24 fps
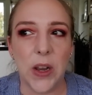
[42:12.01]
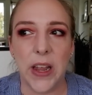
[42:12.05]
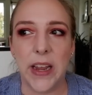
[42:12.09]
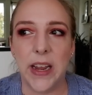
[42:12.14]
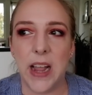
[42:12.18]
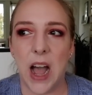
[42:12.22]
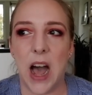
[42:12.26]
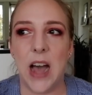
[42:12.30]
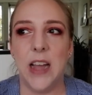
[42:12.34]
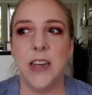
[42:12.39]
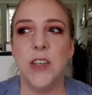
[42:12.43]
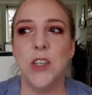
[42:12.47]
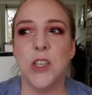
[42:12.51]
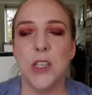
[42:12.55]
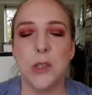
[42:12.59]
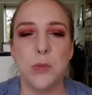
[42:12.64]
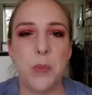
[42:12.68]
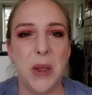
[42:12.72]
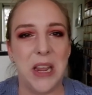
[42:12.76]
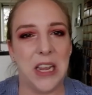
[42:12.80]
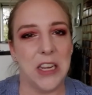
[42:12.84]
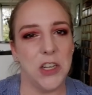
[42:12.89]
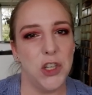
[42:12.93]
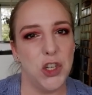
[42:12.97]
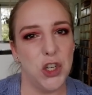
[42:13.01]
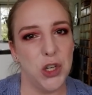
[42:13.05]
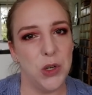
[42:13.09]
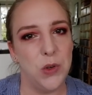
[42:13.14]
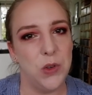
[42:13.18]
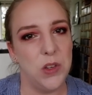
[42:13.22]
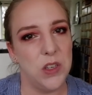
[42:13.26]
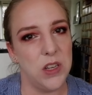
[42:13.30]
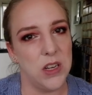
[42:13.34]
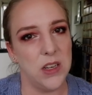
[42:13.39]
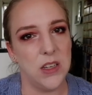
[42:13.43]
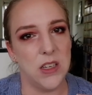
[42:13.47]
Like I just pick and
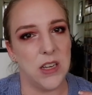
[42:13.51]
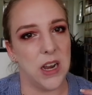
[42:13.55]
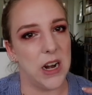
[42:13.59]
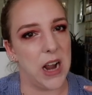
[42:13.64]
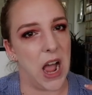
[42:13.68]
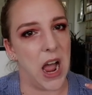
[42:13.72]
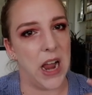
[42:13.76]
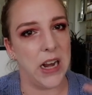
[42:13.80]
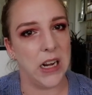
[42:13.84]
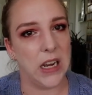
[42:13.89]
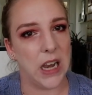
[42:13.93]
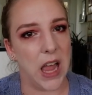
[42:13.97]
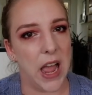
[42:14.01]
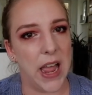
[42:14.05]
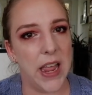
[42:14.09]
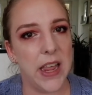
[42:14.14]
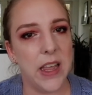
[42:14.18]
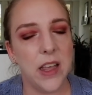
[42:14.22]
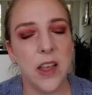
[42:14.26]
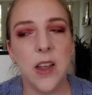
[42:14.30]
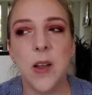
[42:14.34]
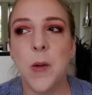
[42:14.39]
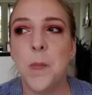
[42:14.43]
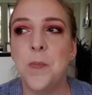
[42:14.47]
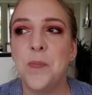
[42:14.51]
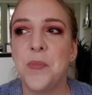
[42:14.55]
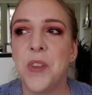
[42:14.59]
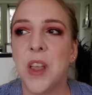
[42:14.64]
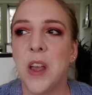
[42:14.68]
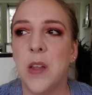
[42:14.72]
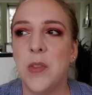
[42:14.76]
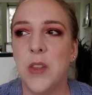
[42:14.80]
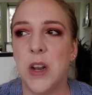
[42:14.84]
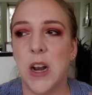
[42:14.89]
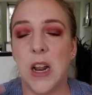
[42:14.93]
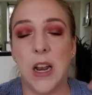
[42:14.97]
choose things that I like,
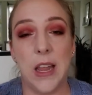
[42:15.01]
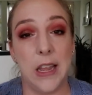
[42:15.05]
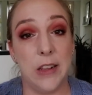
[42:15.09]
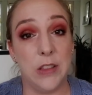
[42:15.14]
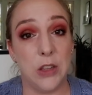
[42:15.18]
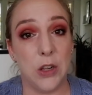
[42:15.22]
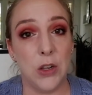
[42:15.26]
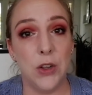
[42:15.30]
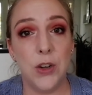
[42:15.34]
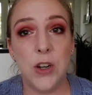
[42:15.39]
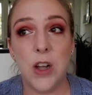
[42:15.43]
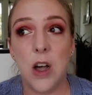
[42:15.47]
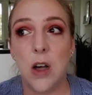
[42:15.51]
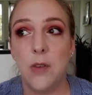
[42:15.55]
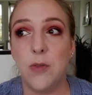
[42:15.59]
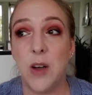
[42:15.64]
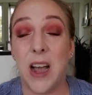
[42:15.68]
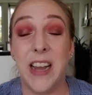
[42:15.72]
that I like the look of.